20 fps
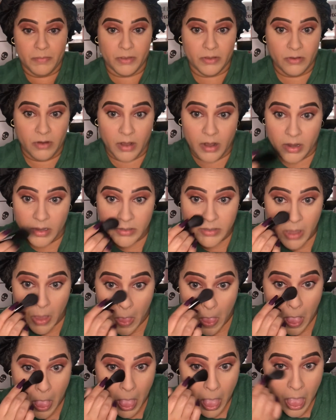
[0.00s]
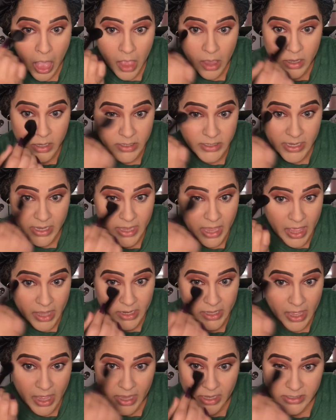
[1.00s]
our eyes. And take
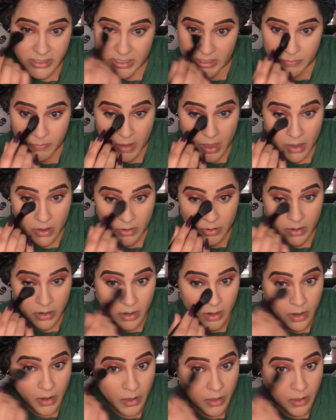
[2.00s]
any excess powder.